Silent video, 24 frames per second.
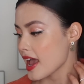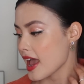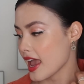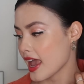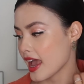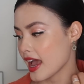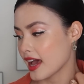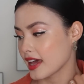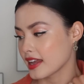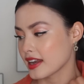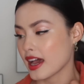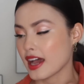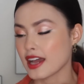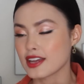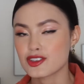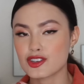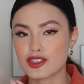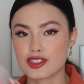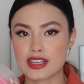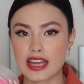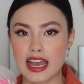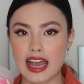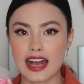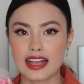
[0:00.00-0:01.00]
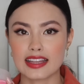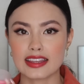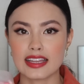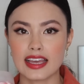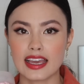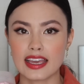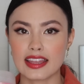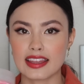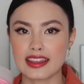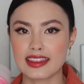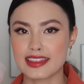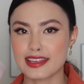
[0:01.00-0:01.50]
and I just had
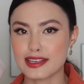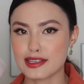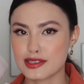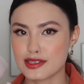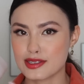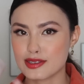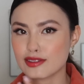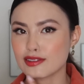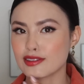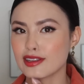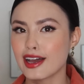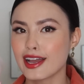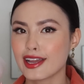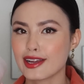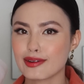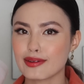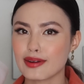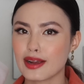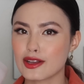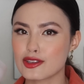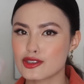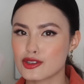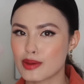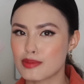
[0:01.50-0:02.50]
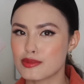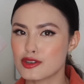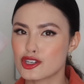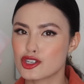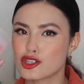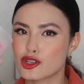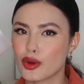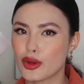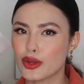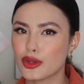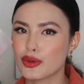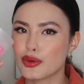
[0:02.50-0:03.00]
like this lying around, so I'm just
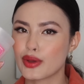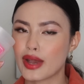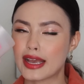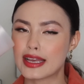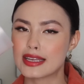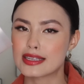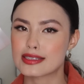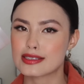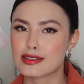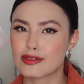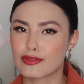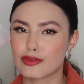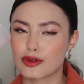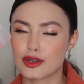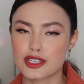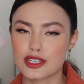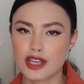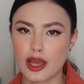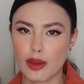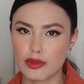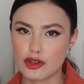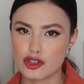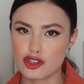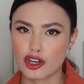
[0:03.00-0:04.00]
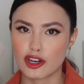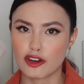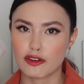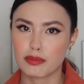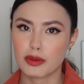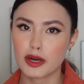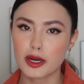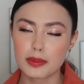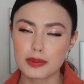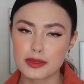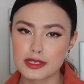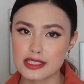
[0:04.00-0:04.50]
showing you guys for demonstrative
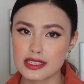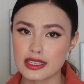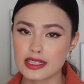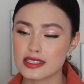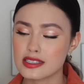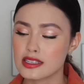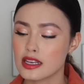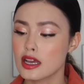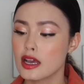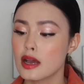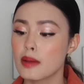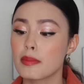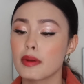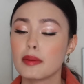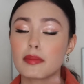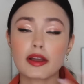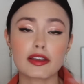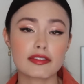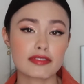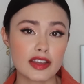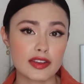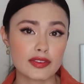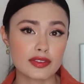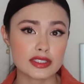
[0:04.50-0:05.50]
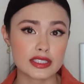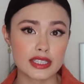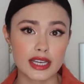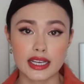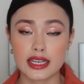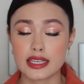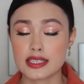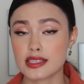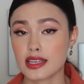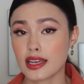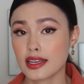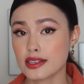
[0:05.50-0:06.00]
purposes, but my favorite, like I
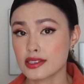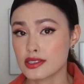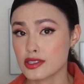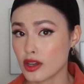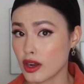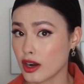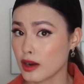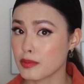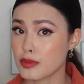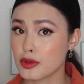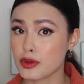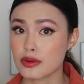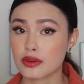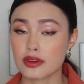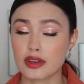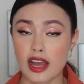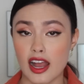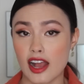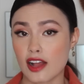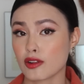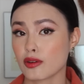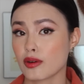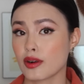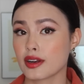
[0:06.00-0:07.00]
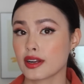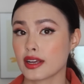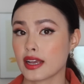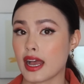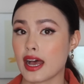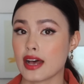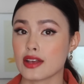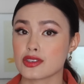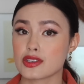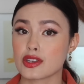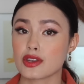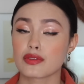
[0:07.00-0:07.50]
said, is the Arbutin Hyaluronic
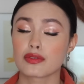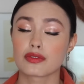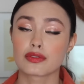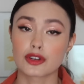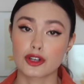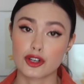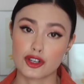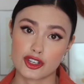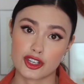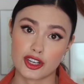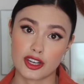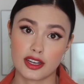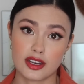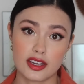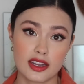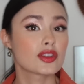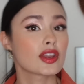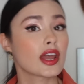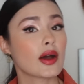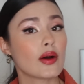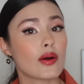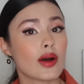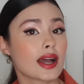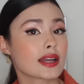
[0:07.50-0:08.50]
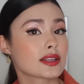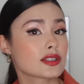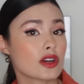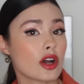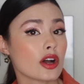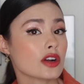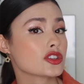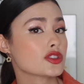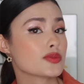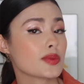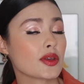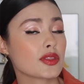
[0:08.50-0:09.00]
Acid version. Now, I
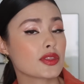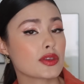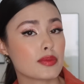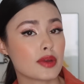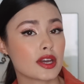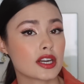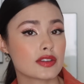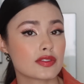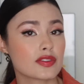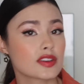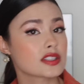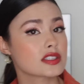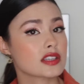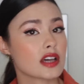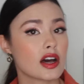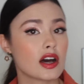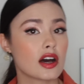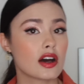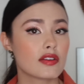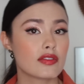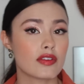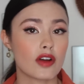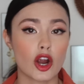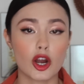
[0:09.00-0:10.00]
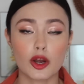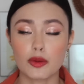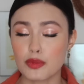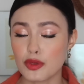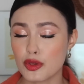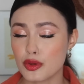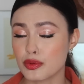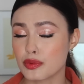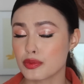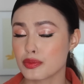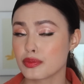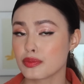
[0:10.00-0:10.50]
talked about the benefits of
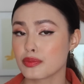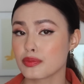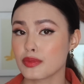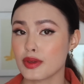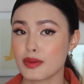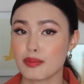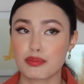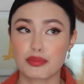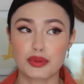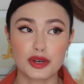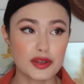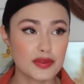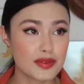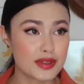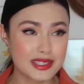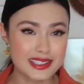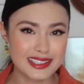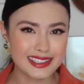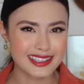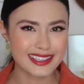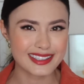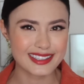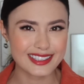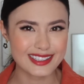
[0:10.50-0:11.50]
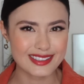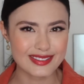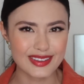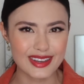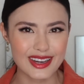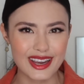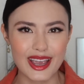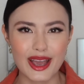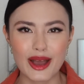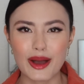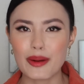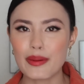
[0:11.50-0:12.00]
Arbutin previously in this
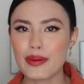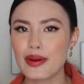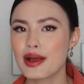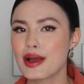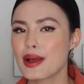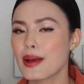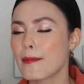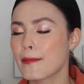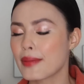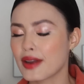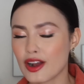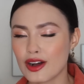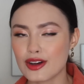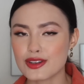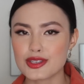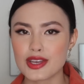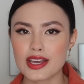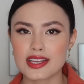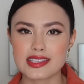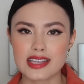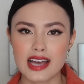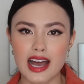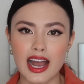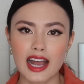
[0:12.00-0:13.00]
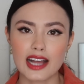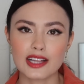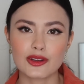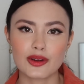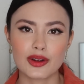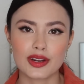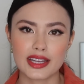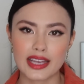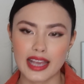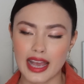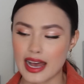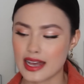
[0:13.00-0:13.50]
video, but it also has a
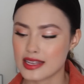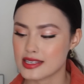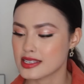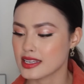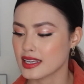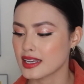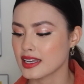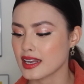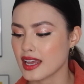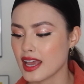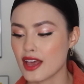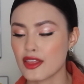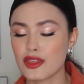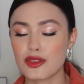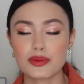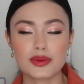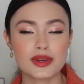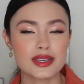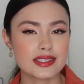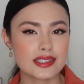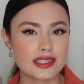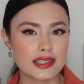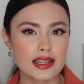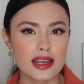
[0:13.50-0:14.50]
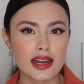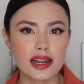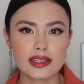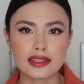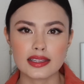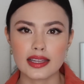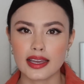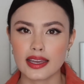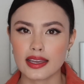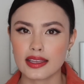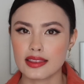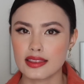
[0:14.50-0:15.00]
hyaluronic acid, and the reason that I
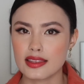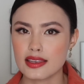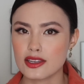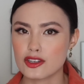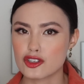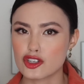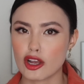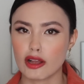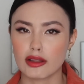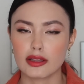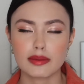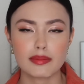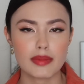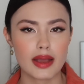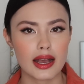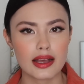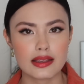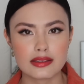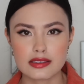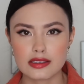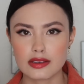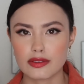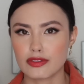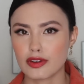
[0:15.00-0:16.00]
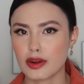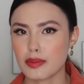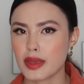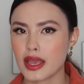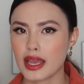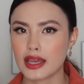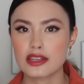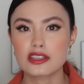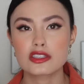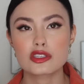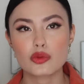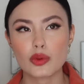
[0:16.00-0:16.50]
like the jelly mask from
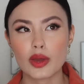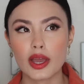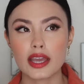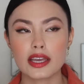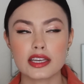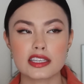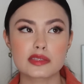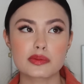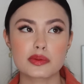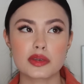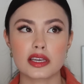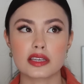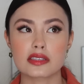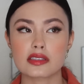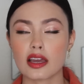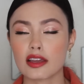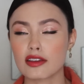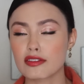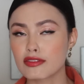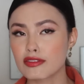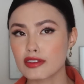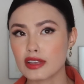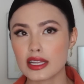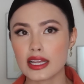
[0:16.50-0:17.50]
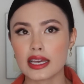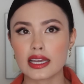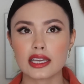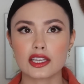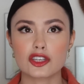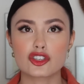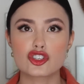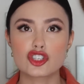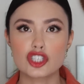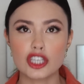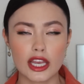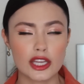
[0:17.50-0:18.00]
Annie's Way is because I feel like
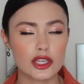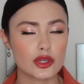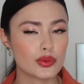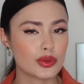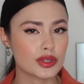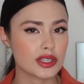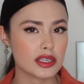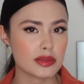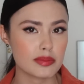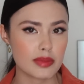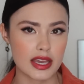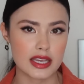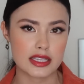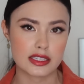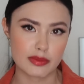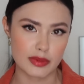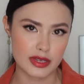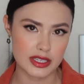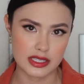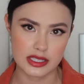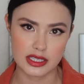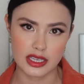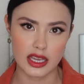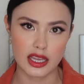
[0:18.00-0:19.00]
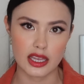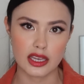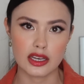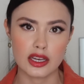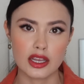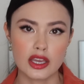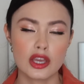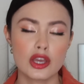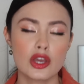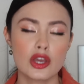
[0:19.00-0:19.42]
it genuinely makes my skin